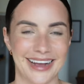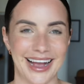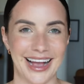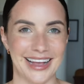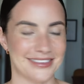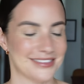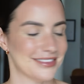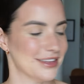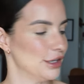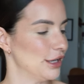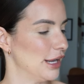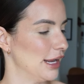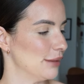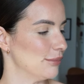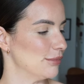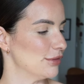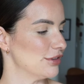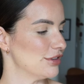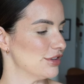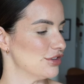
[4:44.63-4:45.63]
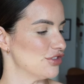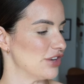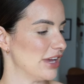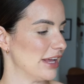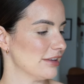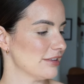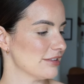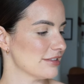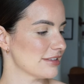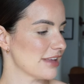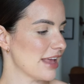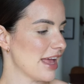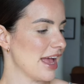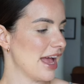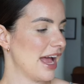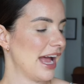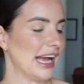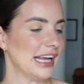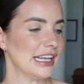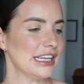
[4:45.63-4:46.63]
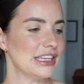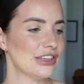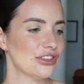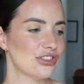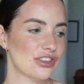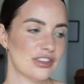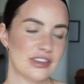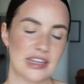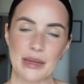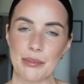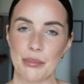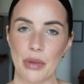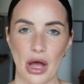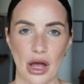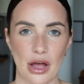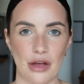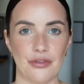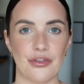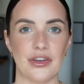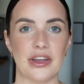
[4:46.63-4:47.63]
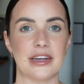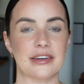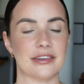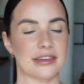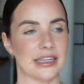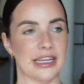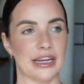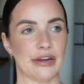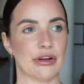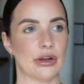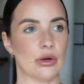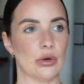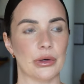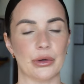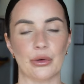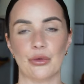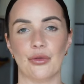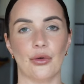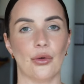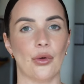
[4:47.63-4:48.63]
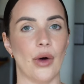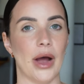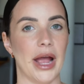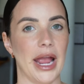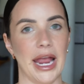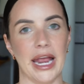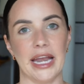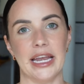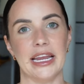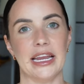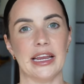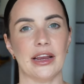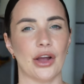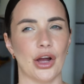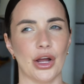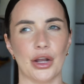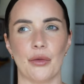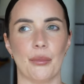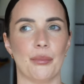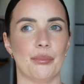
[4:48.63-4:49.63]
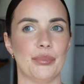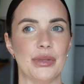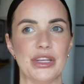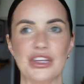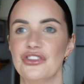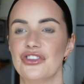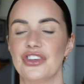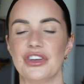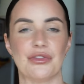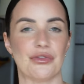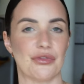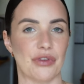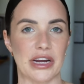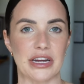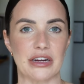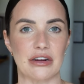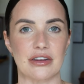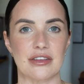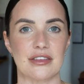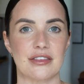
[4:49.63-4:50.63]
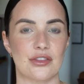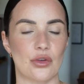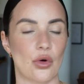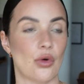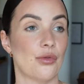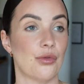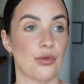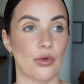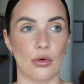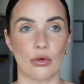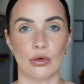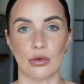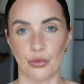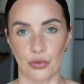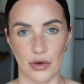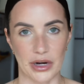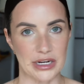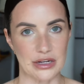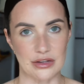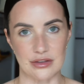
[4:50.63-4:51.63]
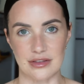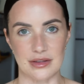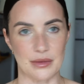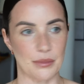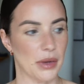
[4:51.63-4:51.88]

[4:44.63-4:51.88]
as the name suggests, and it is just a perfect layering oil for any kind of beachy fragrance or floral fragrance.